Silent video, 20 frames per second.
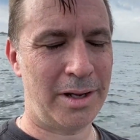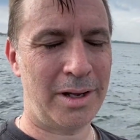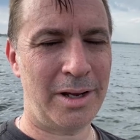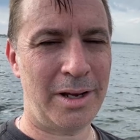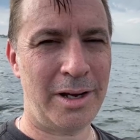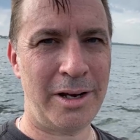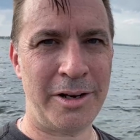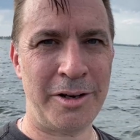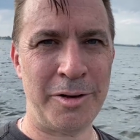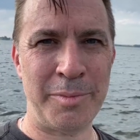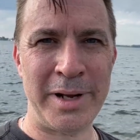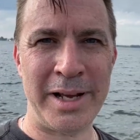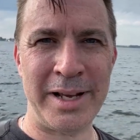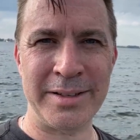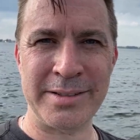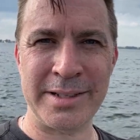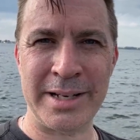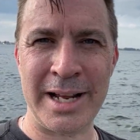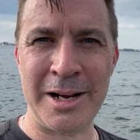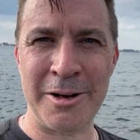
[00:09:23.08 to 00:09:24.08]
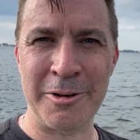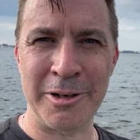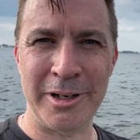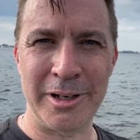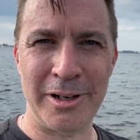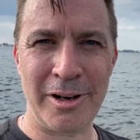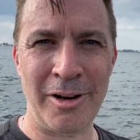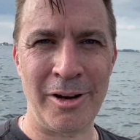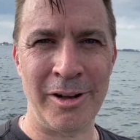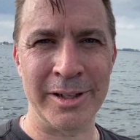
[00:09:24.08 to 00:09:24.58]
100 miles an hour
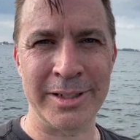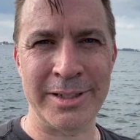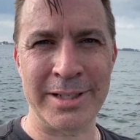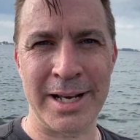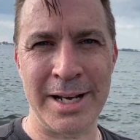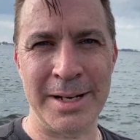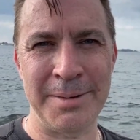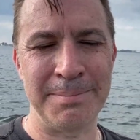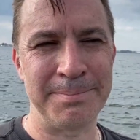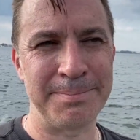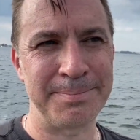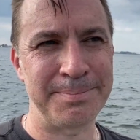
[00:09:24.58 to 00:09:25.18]
all the time?